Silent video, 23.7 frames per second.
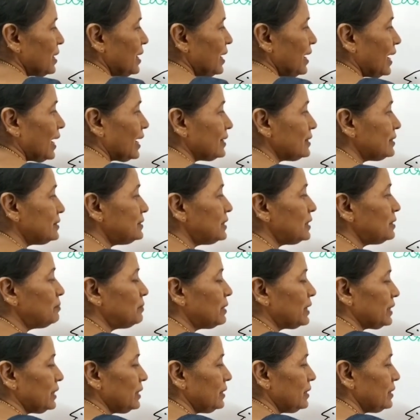Another
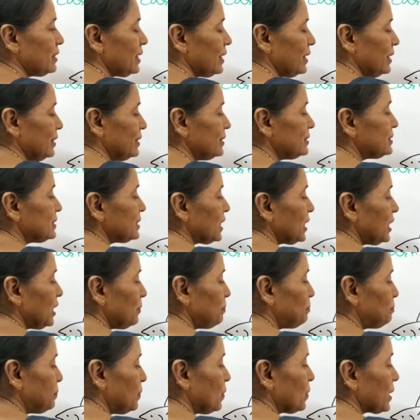marine is
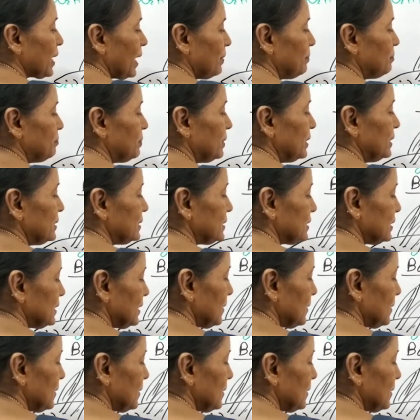hippocampus.